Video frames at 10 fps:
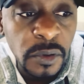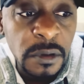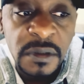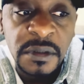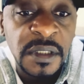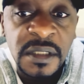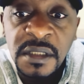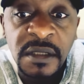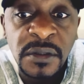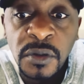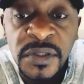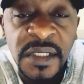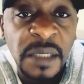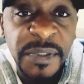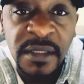Don't just,
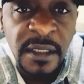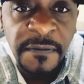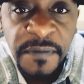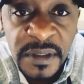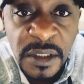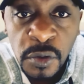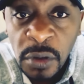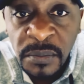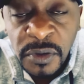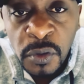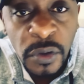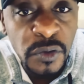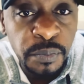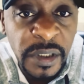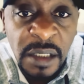slap it in their face that, I'm going
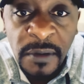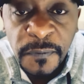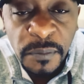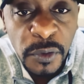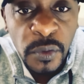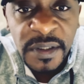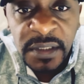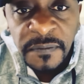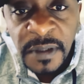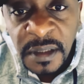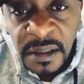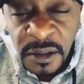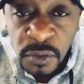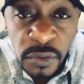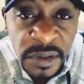to break away from you and stuff like that
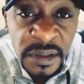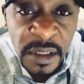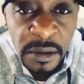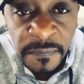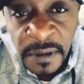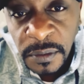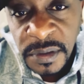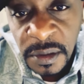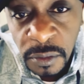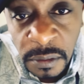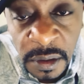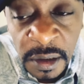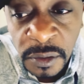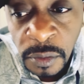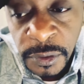and cause this kind of chaos and
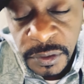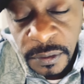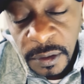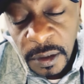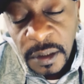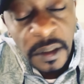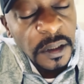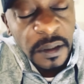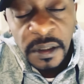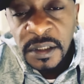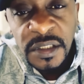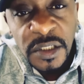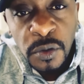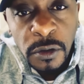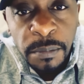commotion. It is
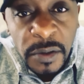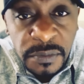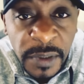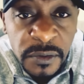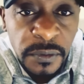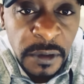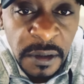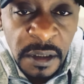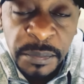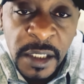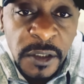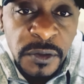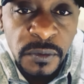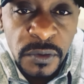just going to bounce back back at you.